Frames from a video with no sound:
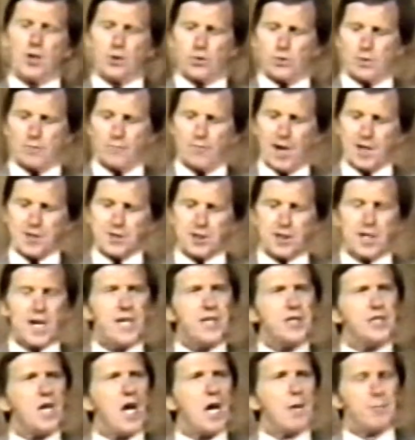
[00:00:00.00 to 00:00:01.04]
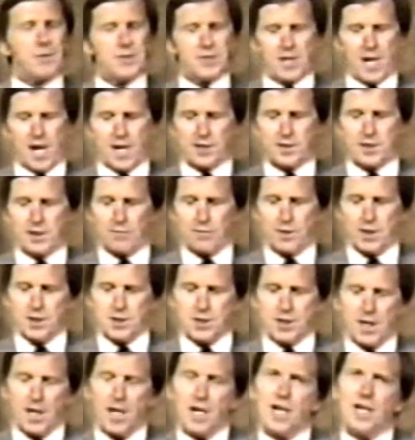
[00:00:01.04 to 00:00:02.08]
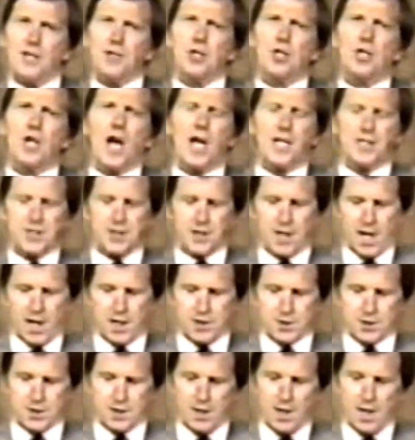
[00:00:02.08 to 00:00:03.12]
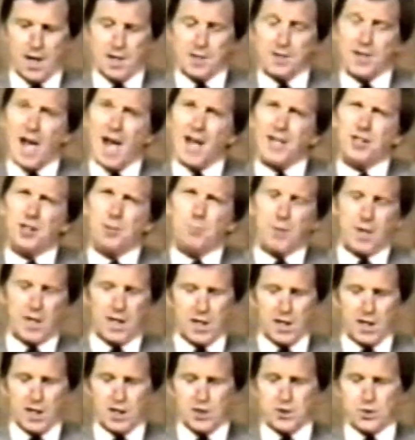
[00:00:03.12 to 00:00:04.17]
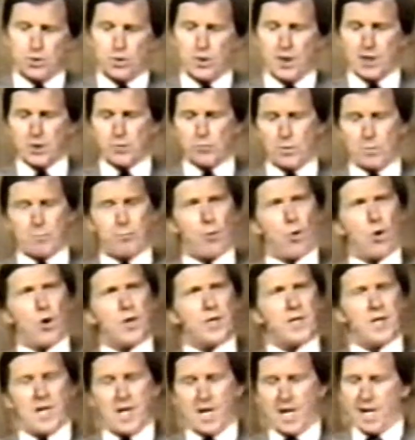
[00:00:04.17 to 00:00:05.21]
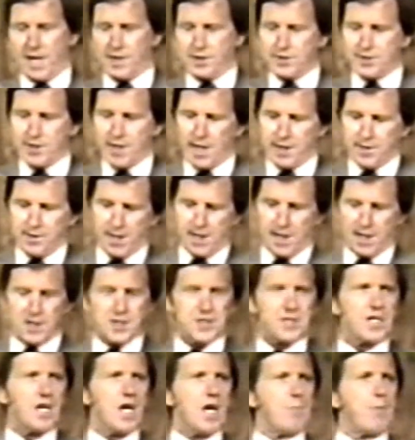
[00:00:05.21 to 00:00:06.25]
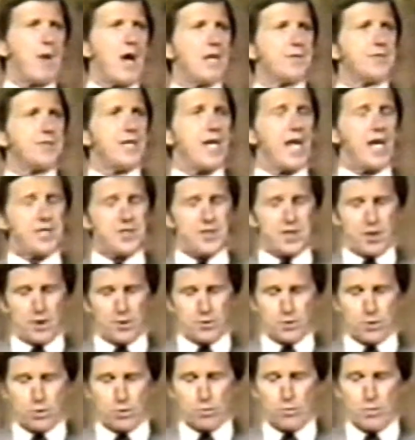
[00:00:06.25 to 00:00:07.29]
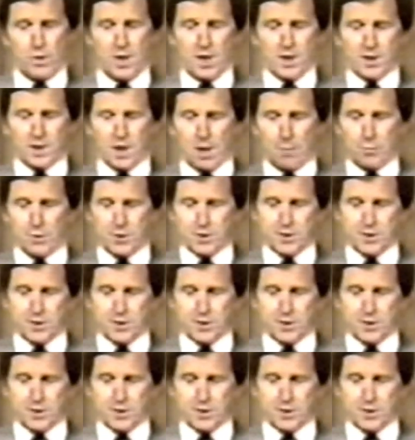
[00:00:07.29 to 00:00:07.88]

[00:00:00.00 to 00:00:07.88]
to investigate communist activities in the United States. That committee issued its report and said this about the ACLU, number